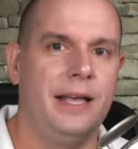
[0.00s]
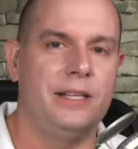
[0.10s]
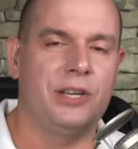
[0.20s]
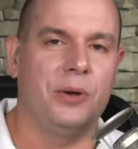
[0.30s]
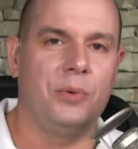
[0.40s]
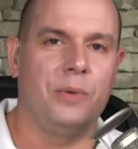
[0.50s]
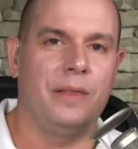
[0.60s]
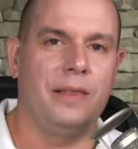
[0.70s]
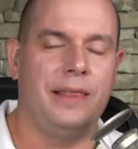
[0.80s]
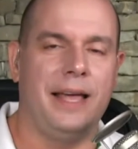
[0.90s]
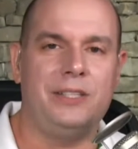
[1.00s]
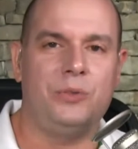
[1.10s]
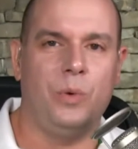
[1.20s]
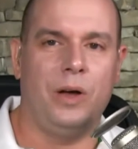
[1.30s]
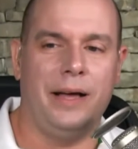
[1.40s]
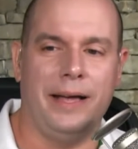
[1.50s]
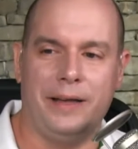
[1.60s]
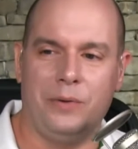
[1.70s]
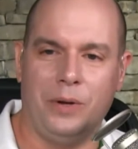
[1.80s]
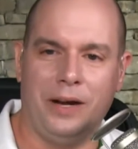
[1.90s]
So that's
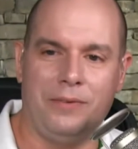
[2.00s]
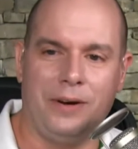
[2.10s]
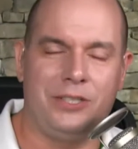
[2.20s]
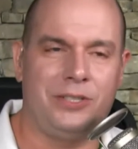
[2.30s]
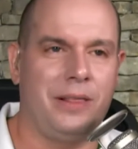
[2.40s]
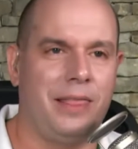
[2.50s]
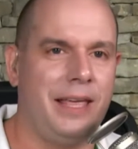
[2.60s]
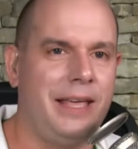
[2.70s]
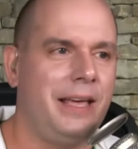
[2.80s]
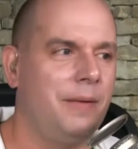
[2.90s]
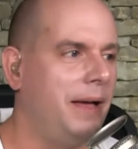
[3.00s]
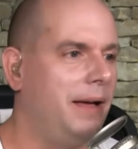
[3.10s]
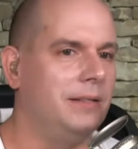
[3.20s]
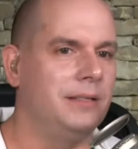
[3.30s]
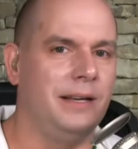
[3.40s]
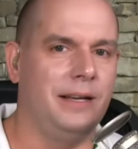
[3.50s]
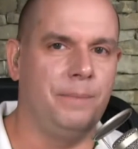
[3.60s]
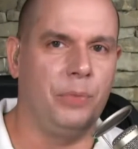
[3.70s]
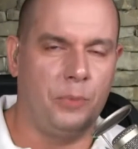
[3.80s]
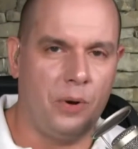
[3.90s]
why whenever I start thinking about
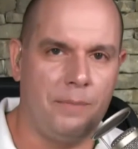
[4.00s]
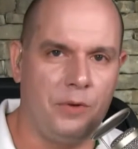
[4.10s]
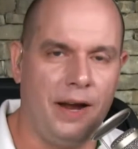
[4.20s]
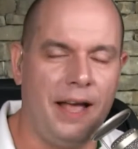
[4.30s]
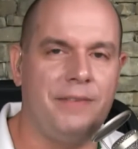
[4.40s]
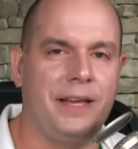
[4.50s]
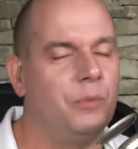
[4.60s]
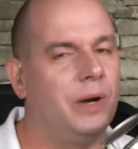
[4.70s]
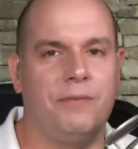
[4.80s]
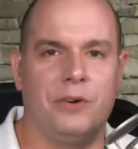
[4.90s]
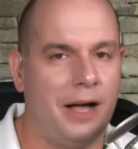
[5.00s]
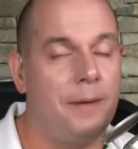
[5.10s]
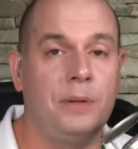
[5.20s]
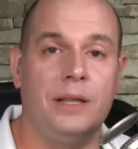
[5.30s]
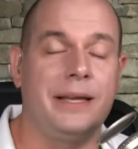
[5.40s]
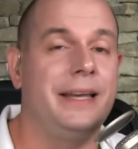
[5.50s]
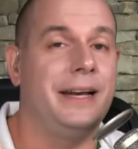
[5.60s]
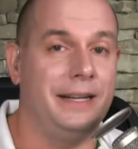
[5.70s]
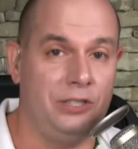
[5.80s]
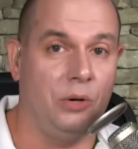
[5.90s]
the problem you're having, and whenever I plug in
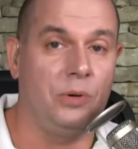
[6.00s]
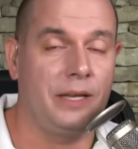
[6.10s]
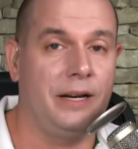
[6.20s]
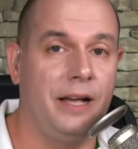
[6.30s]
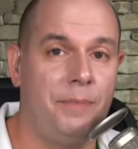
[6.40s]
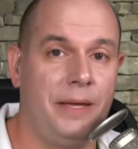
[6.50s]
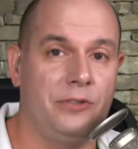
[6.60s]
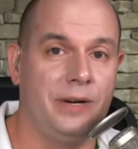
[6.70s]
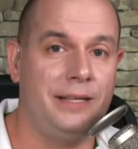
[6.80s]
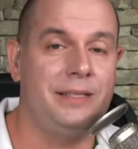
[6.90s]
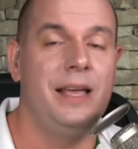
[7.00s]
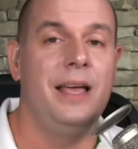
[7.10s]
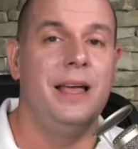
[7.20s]
and I don't get an IP address,